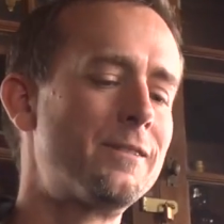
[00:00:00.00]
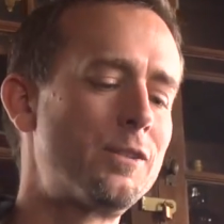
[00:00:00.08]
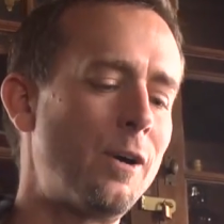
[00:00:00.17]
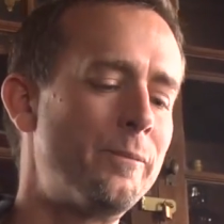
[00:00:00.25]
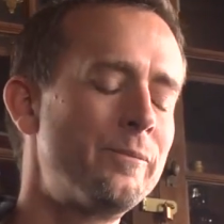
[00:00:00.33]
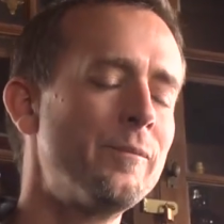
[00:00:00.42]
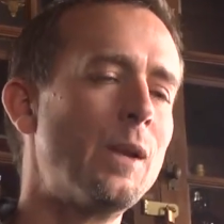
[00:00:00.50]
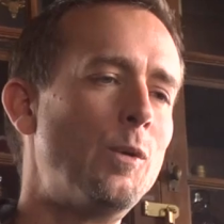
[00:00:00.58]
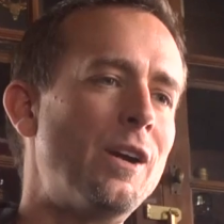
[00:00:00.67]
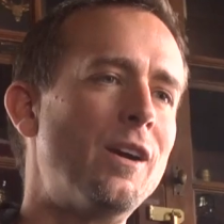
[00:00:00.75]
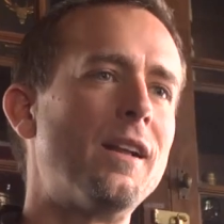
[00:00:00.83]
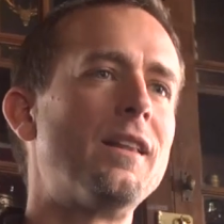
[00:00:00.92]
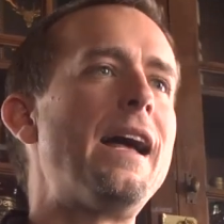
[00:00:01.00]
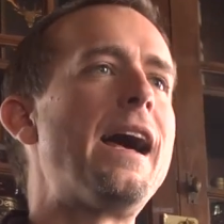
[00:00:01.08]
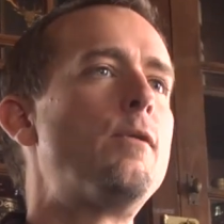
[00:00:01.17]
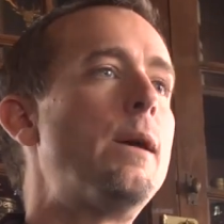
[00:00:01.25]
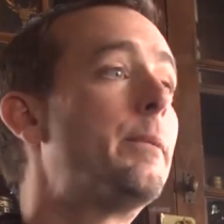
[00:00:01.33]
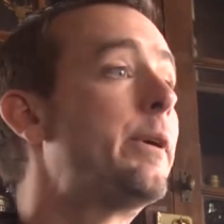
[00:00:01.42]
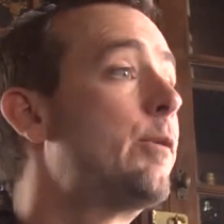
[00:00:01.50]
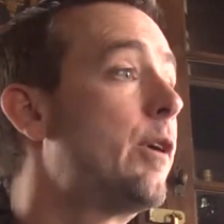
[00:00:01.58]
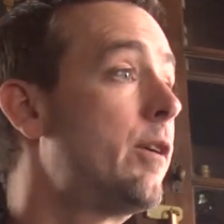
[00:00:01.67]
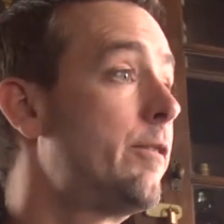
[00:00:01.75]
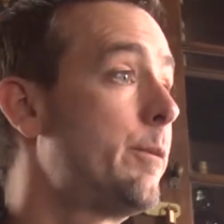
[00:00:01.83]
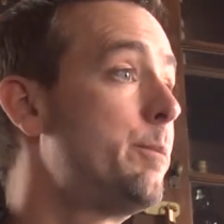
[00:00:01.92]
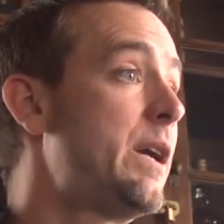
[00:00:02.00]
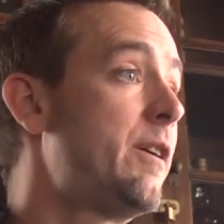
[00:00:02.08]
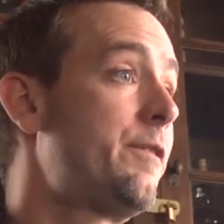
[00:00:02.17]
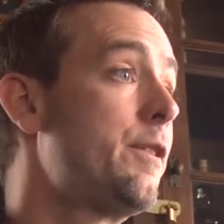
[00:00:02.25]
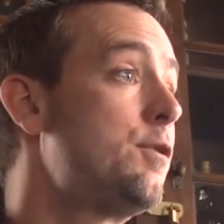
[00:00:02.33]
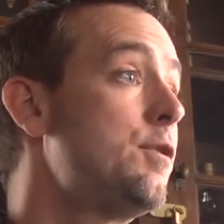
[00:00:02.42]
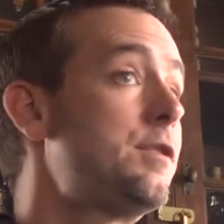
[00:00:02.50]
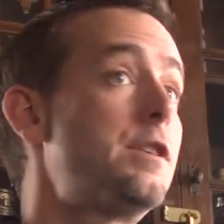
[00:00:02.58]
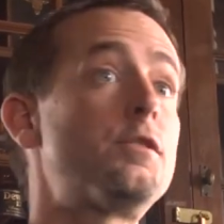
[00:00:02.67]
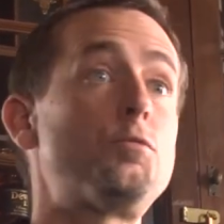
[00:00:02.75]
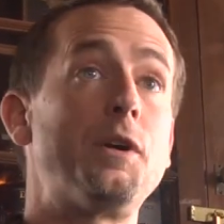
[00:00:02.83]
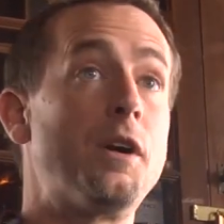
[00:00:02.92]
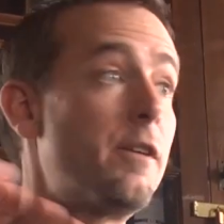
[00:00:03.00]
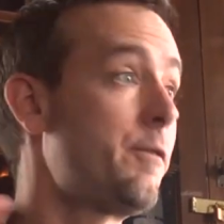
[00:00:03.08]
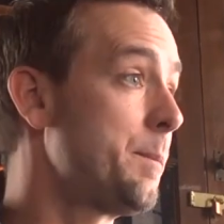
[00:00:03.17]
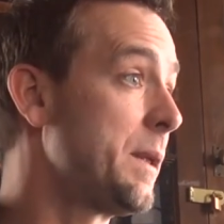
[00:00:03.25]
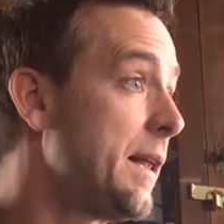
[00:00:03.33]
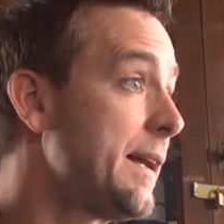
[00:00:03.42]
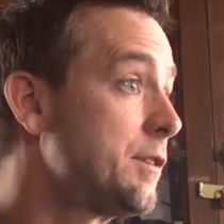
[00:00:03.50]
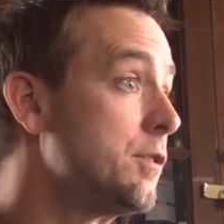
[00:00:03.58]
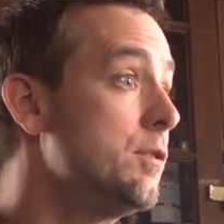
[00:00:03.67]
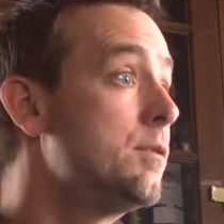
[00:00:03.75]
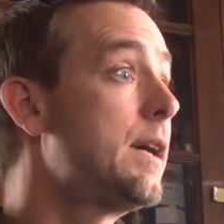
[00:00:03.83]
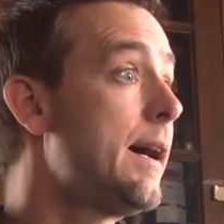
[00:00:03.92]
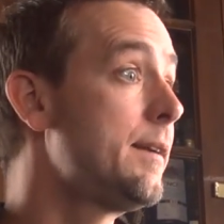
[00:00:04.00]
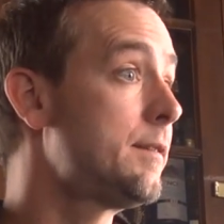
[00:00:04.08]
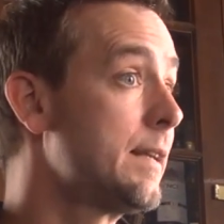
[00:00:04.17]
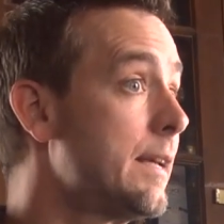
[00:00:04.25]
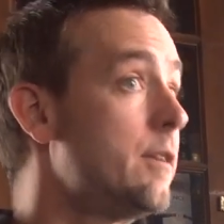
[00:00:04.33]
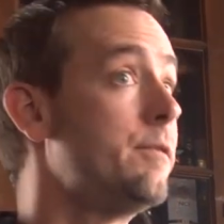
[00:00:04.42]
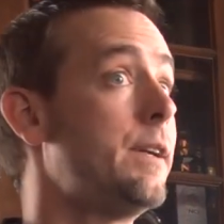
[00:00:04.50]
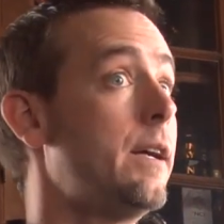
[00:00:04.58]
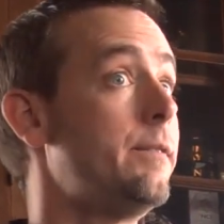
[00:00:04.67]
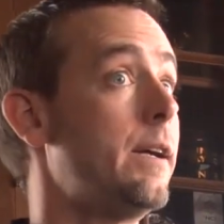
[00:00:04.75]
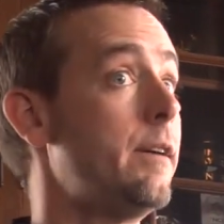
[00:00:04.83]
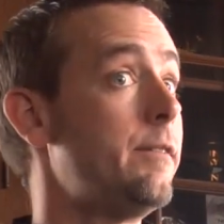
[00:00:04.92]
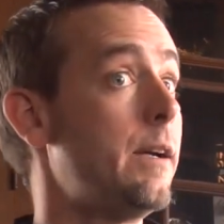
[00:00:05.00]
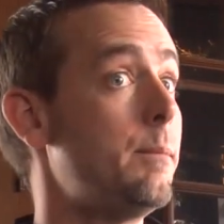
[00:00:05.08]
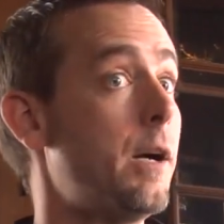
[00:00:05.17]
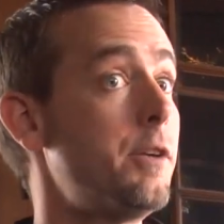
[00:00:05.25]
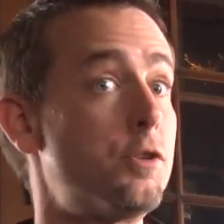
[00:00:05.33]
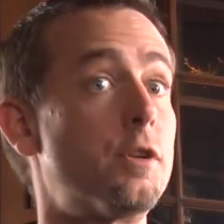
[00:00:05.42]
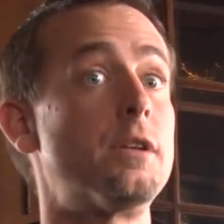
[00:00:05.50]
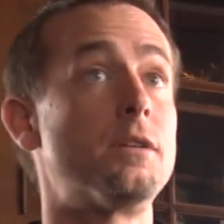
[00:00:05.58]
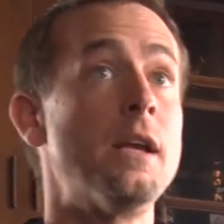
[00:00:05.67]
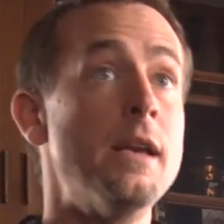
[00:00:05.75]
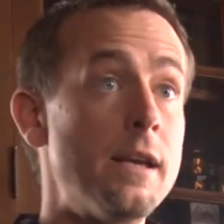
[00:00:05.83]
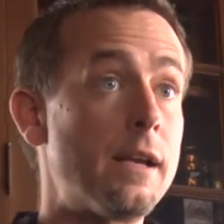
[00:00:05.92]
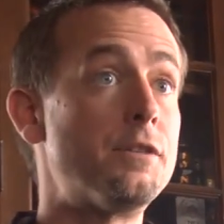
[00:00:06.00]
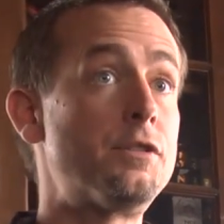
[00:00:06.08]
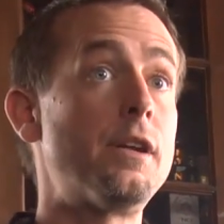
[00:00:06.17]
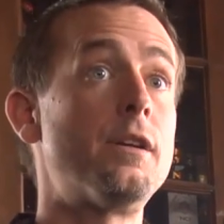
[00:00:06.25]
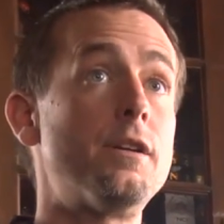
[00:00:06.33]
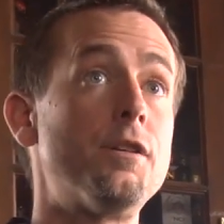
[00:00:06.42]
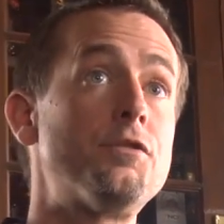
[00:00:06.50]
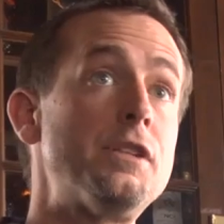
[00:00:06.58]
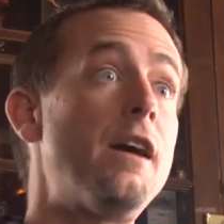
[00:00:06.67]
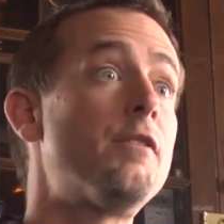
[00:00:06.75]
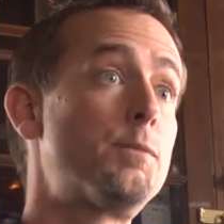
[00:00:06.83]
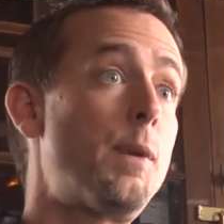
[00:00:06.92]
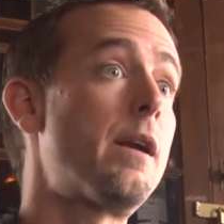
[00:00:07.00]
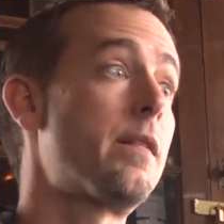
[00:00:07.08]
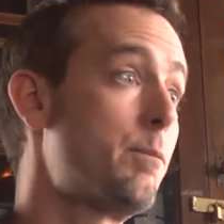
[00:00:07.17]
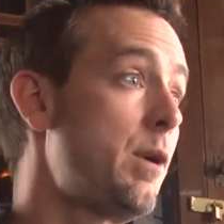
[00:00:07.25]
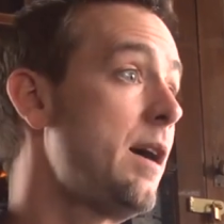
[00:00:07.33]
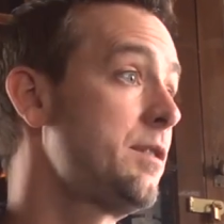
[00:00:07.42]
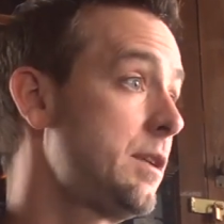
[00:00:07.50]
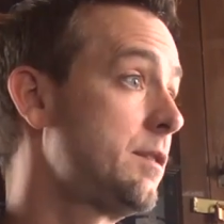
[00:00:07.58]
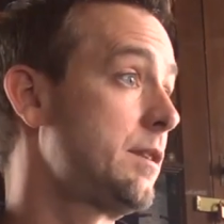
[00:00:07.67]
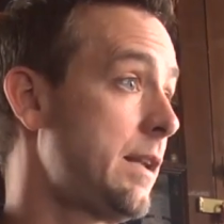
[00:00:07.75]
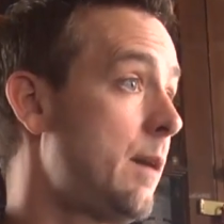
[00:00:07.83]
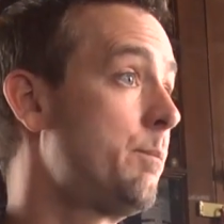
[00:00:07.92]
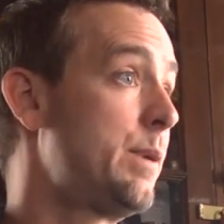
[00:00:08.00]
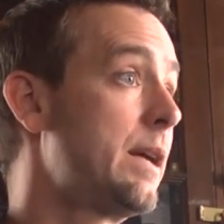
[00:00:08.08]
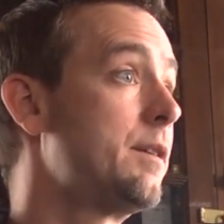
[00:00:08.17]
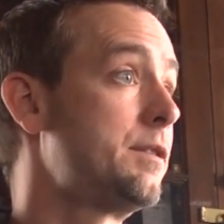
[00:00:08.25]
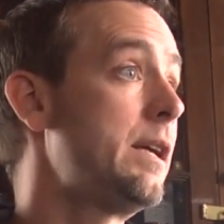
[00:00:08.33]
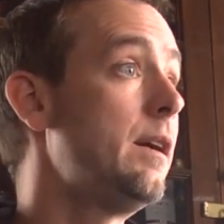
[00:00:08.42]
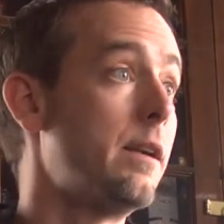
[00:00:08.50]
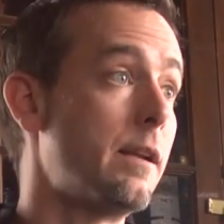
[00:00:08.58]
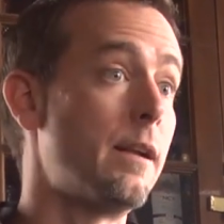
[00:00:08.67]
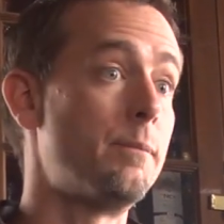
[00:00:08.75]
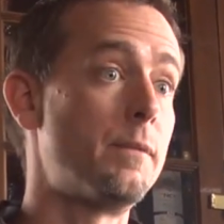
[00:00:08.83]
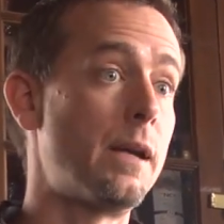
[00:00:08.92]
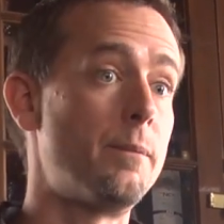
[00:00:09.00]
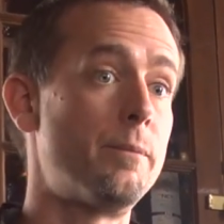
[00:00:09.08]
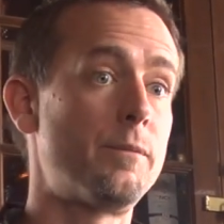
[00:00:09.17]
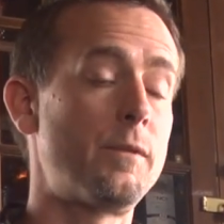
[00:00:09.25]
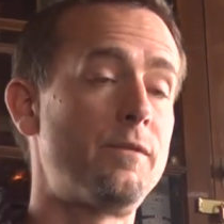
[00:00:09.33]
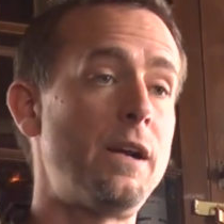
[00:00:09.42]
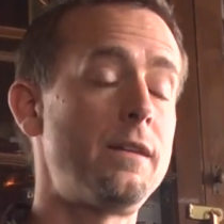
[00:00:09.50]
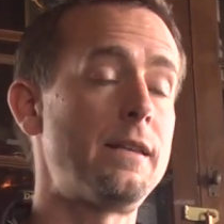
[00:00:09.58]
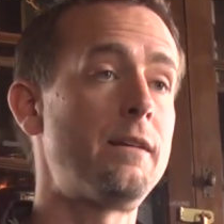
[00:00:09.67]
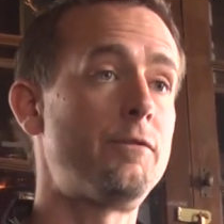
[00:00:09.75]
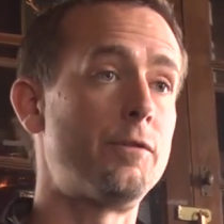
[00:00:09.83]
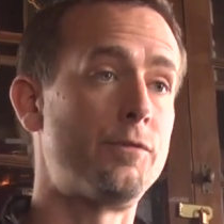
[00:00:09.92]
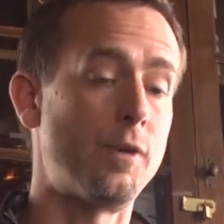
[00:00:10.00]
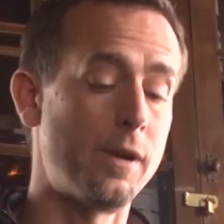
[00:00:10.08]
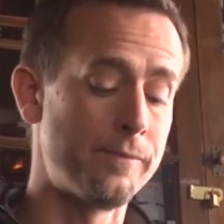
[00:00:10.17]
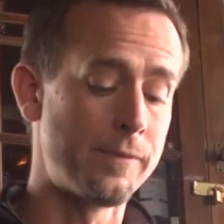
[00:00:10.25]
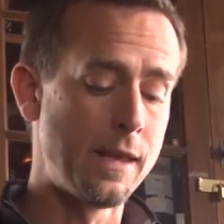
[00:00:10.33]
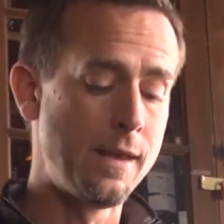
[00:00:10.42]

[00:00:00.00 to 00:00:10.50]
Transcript: So we heard a lot of rumbling. We heard from beer enthusiasts. We heard from the likes of you guys. Thank you very, very, very much. You can consider yourselves part of the process that helped bring us here, and I'm very thankful for it.